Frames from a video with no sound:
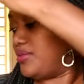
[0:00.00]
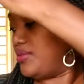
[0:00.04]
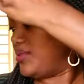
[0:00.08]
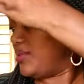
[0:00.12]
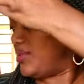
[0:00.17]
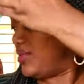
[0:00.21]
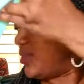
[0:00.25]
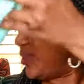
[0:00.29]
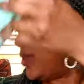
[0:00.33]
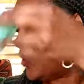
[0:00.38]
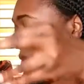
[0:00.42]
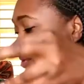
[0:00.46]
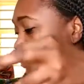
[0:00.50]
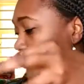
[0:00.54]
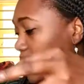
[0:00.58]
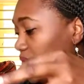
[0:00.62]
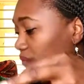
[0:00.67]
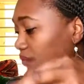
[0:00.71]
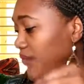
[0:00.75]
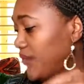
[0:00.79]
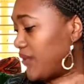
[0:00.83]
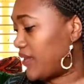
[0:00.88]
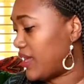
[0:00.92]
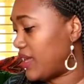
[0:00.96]
So
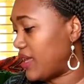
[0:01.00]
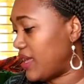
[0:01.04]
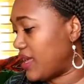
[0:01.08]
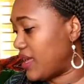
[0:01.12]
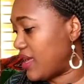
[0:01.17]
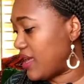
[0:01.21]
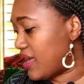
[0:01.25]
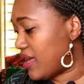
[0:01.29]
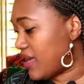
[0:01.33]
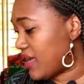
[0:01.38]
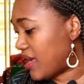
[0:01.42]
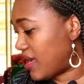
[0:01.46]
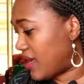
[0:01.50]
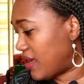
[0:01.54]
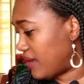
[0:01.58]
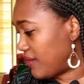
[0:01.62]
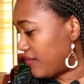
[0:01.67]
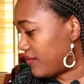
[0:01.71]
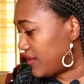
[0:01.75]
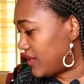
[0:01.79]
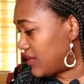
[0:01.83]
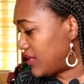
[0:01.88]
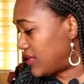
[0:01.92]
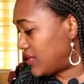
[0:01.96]
I have
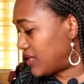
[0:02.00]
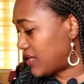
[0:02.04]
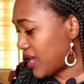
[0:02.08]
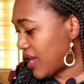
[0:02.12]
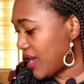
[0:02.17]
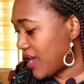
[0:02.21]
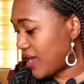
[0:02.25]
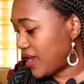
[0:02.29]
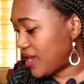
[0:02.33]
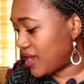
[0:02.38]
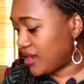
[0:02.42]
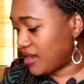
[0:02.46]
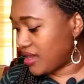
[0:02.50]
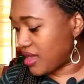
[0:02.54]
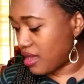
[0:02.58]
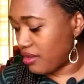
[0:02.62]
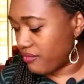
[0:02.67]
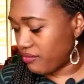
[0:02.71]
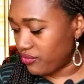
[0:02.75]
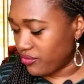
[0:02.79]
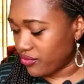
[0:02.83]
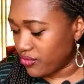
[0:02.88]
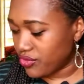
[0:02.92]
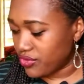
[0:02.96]
decided
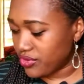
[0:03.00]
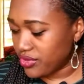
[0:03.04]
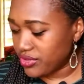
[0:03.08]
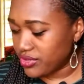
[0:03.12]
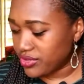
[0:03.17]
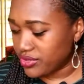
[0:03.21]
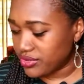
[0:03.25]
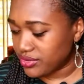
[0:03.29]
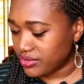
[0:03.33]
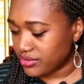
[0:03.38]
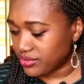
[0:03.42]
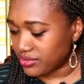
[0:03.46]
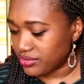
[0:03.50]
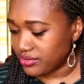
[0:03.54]
I'm going to